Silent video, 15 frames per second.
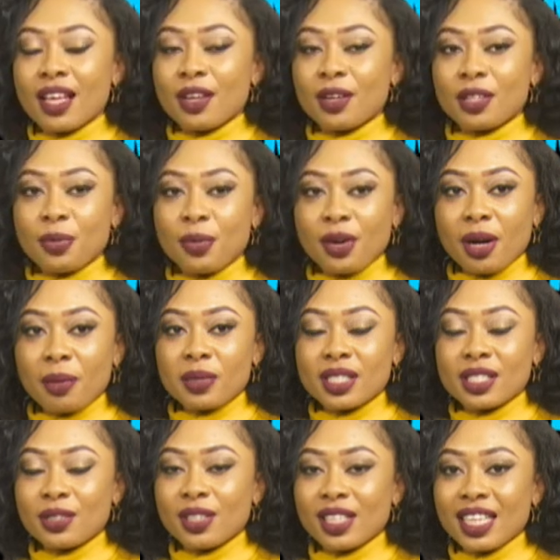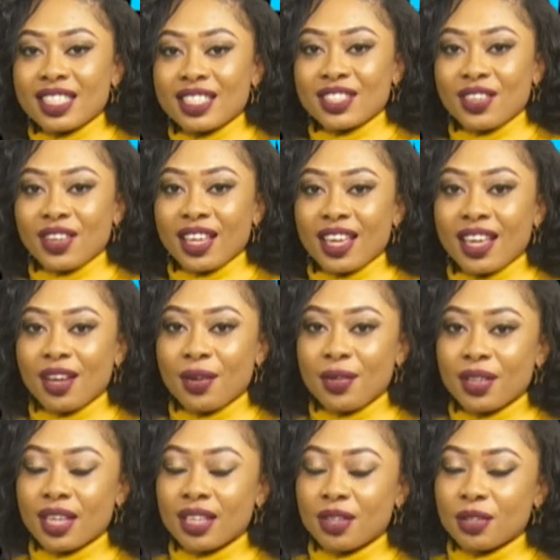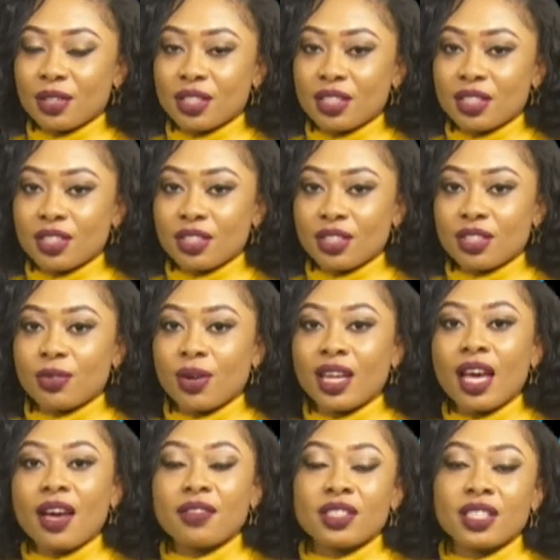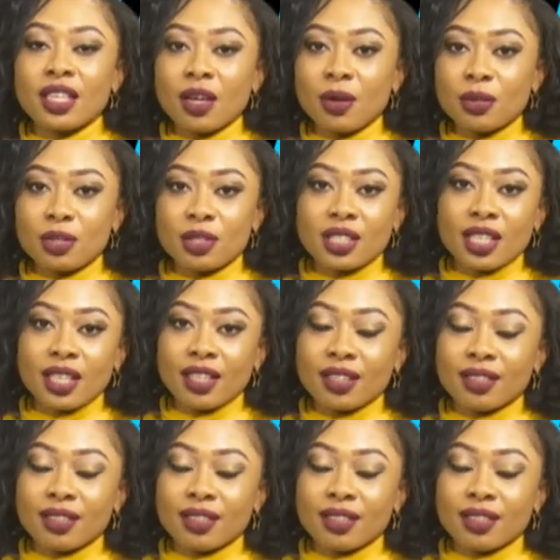Well, the program is still Let's Talk Health, and it continues just right after now. To stay.